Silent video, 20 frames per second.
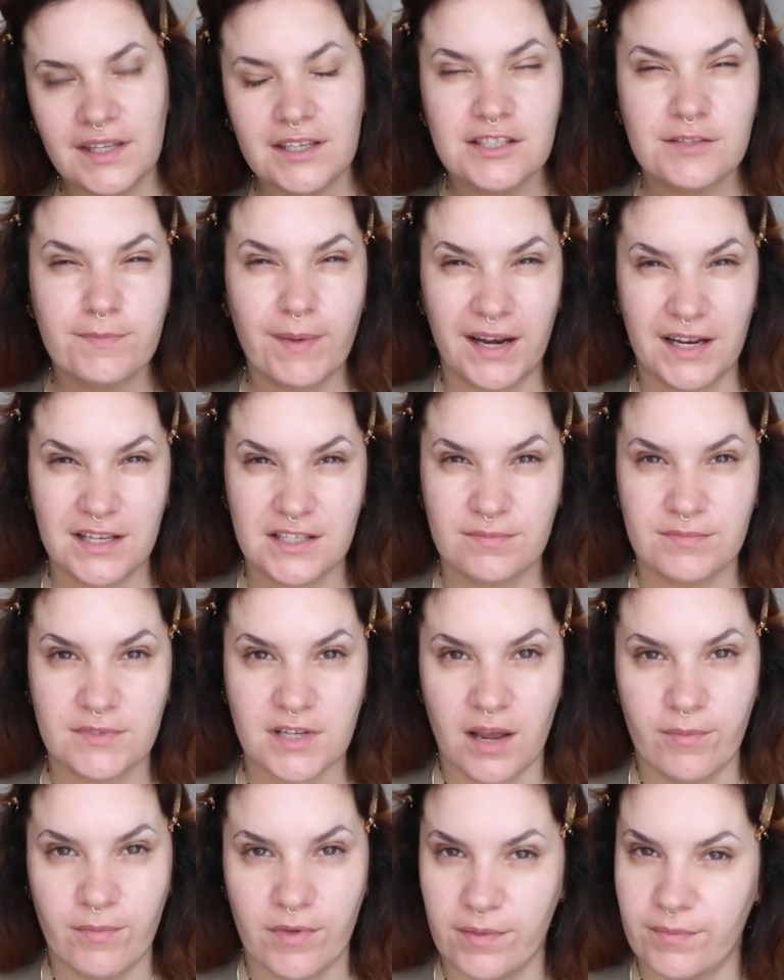spending some
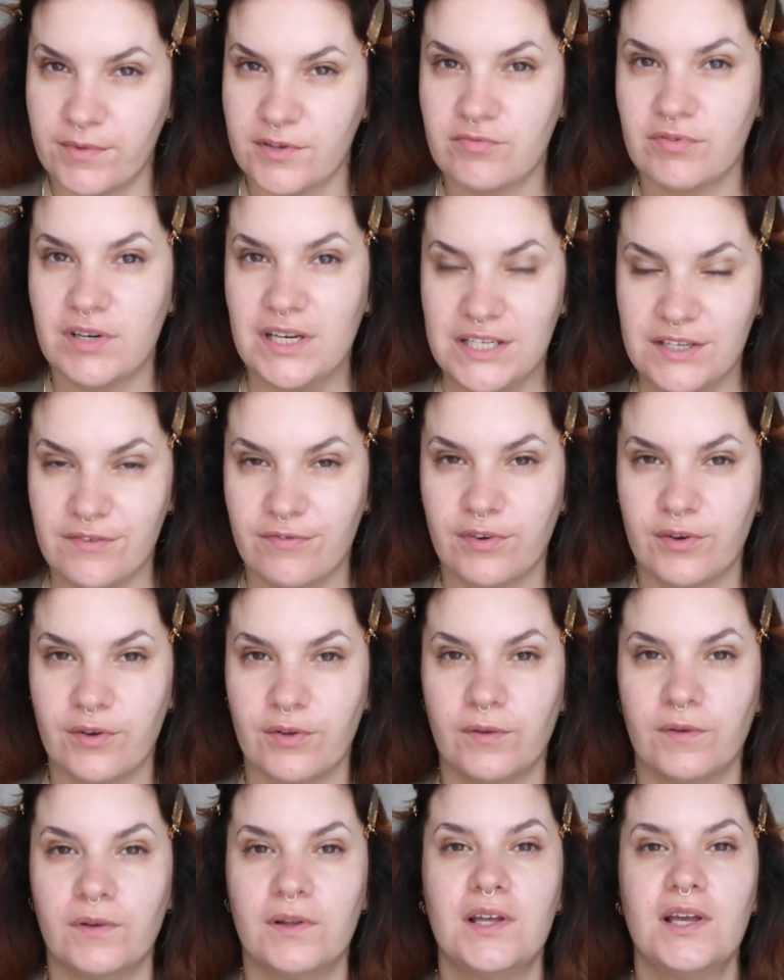time with them, it's really
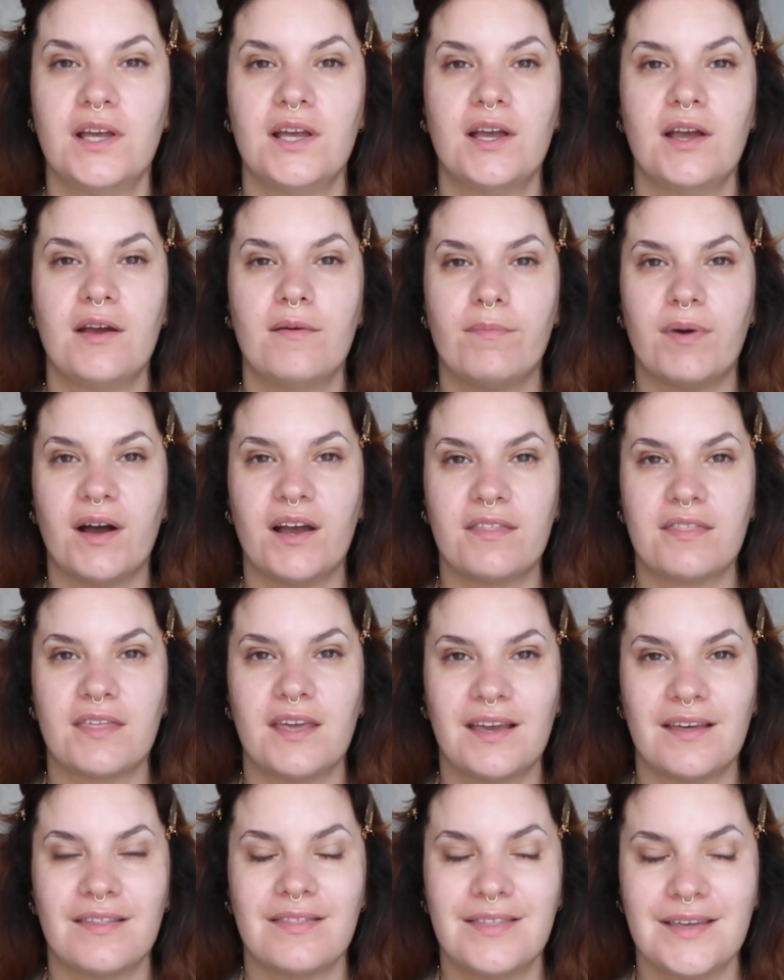difficult. But I
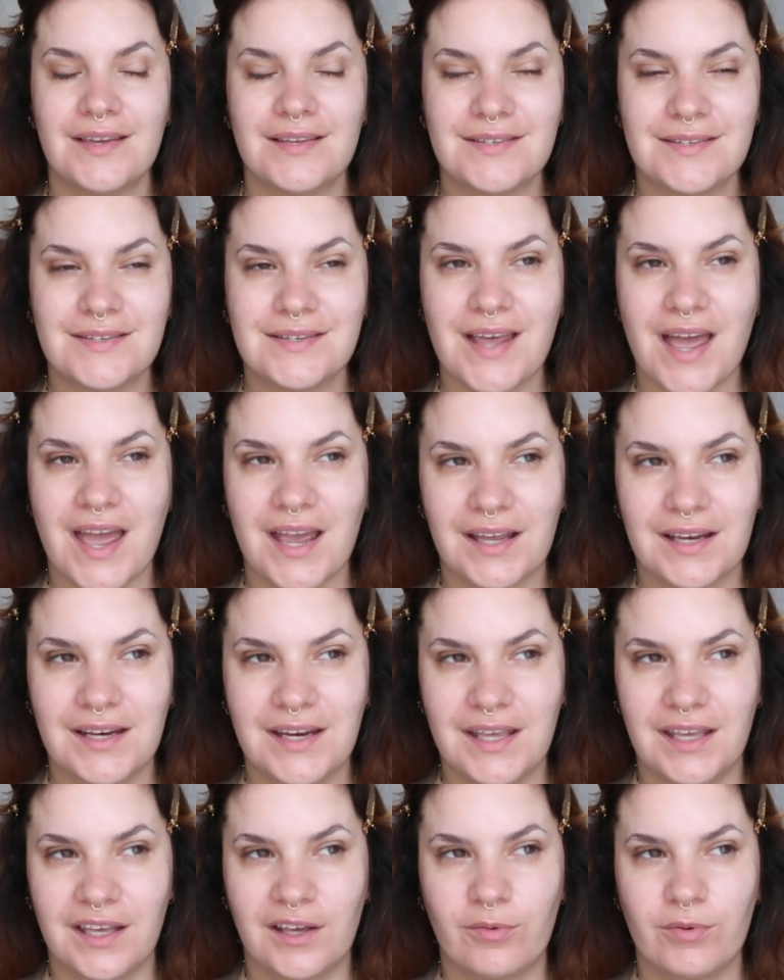think this
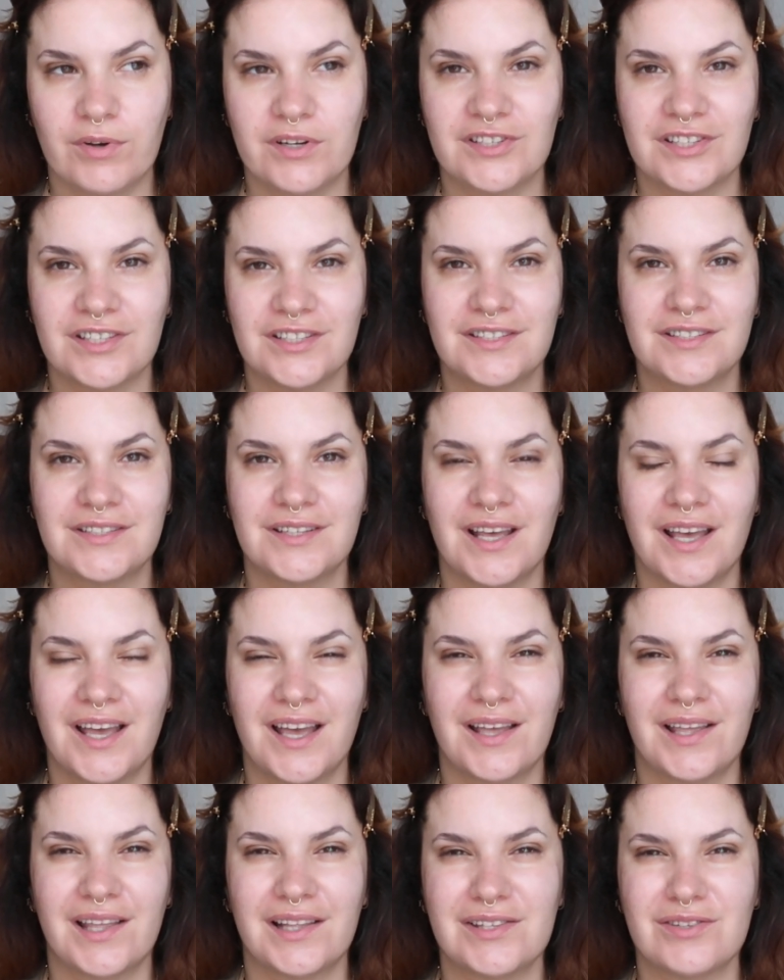technique, which has
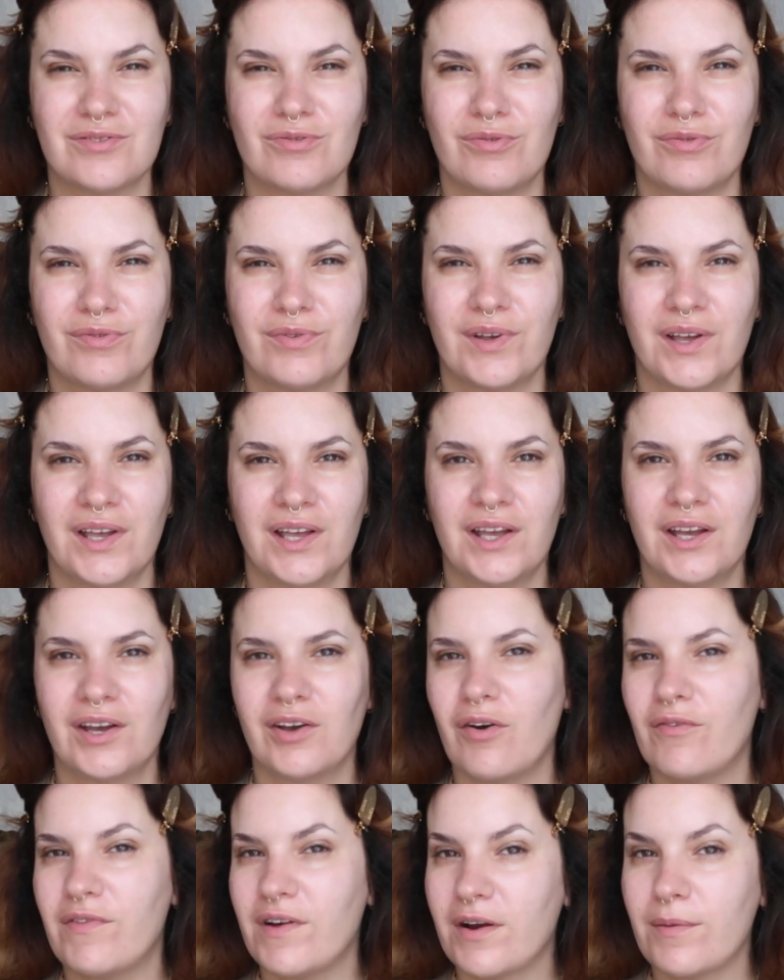sort of
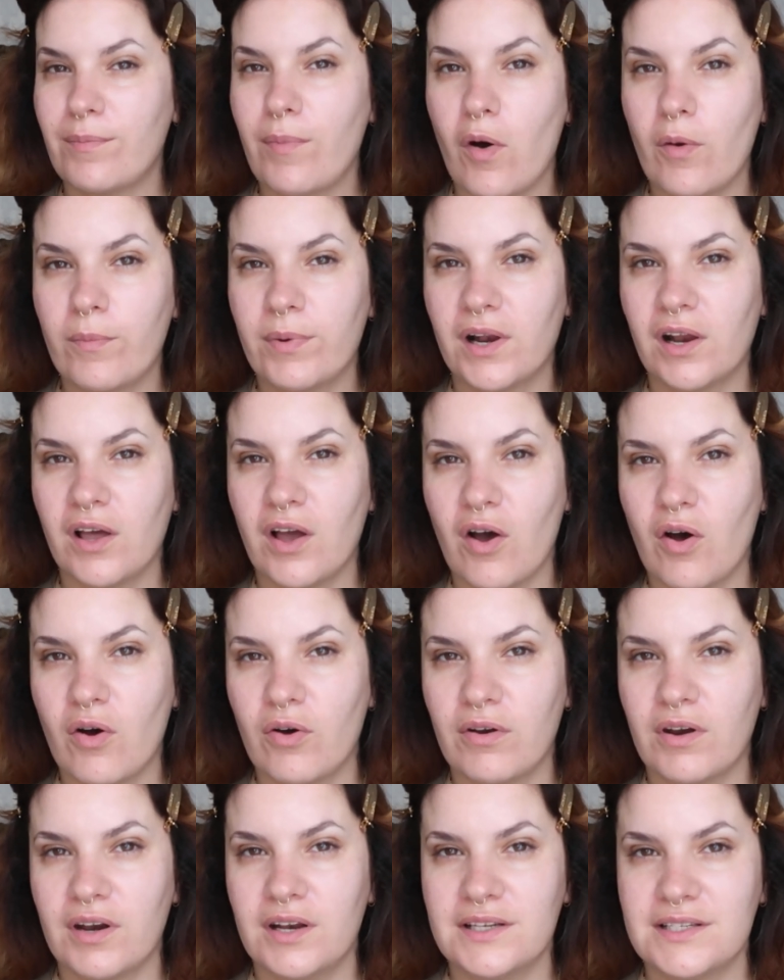got very popular
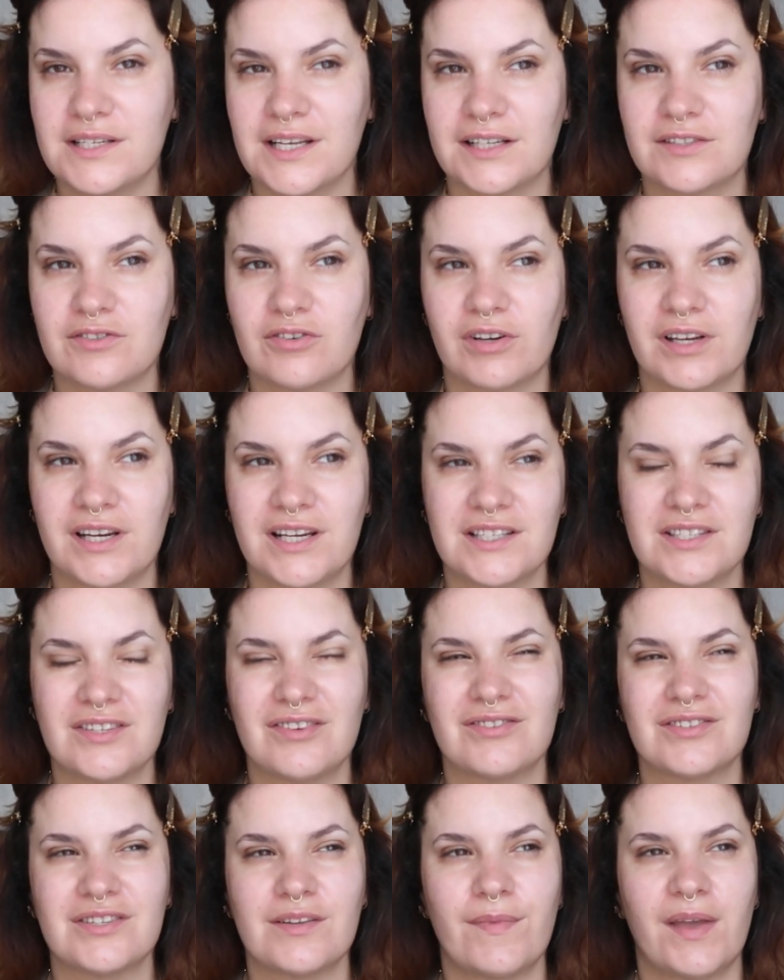on TikTok, and it's
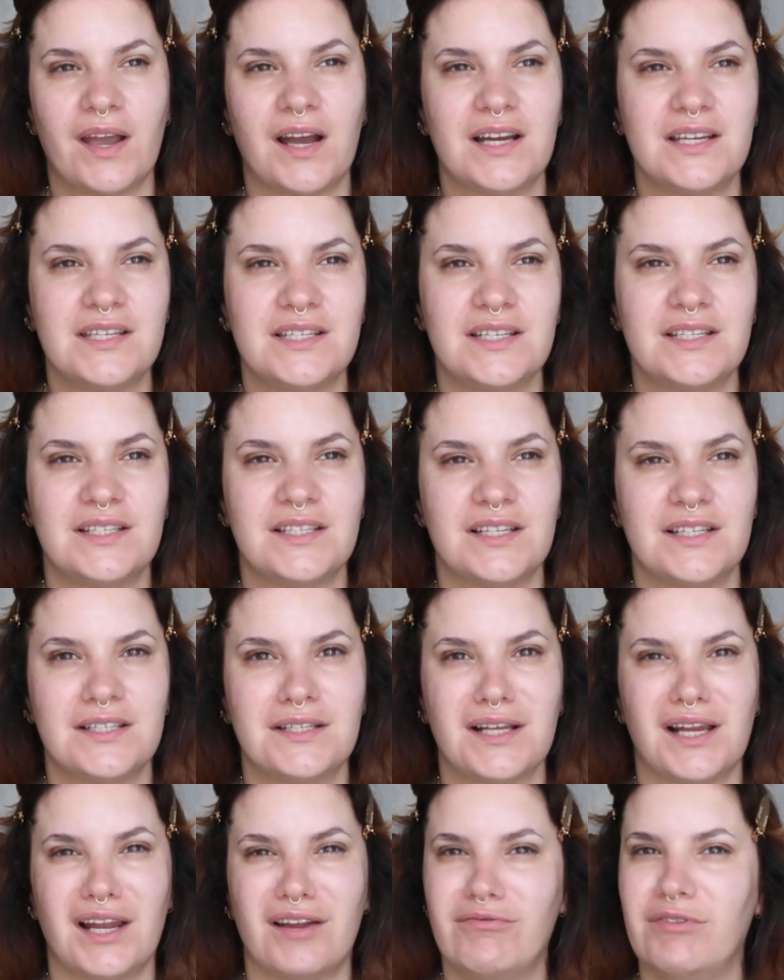not something I did
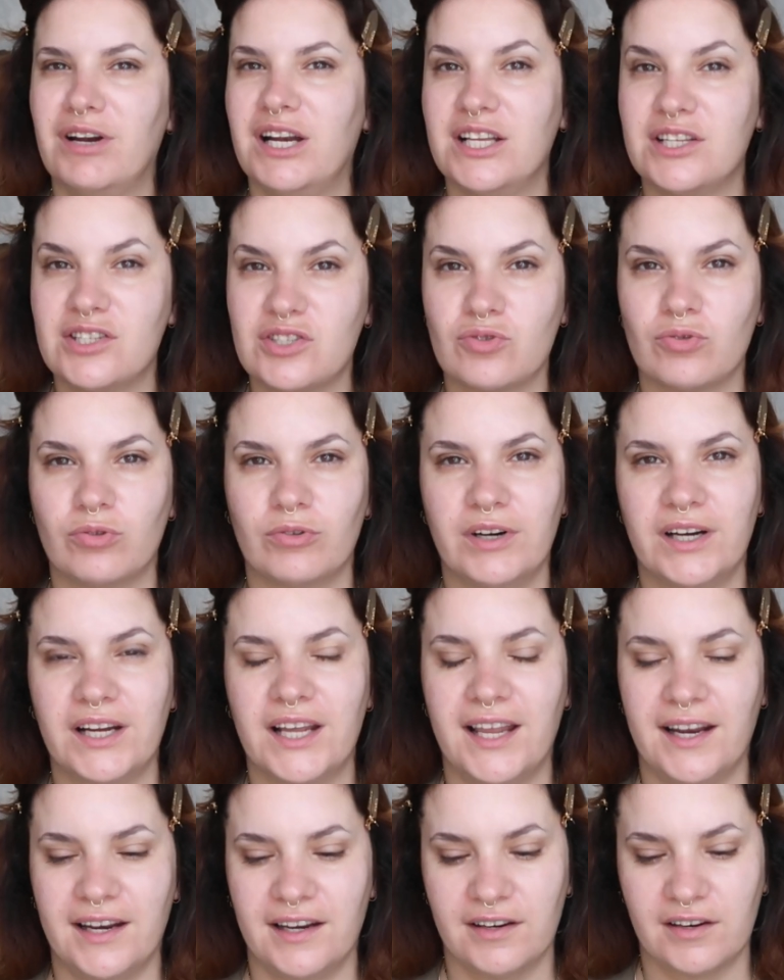until I really saw it
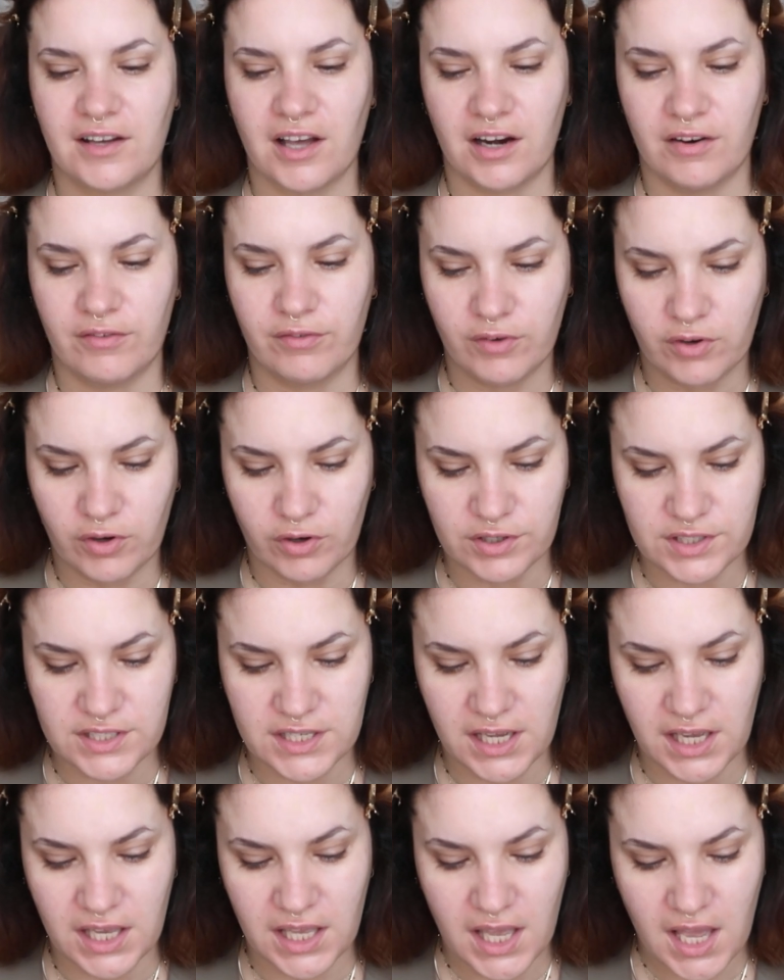and kind of got
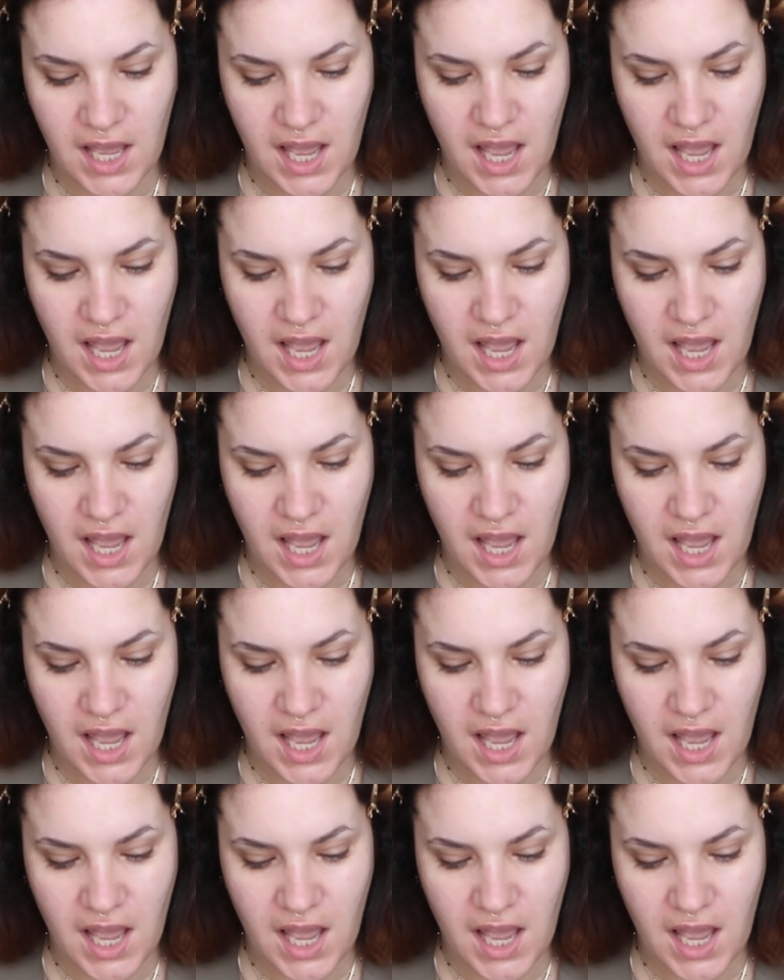it.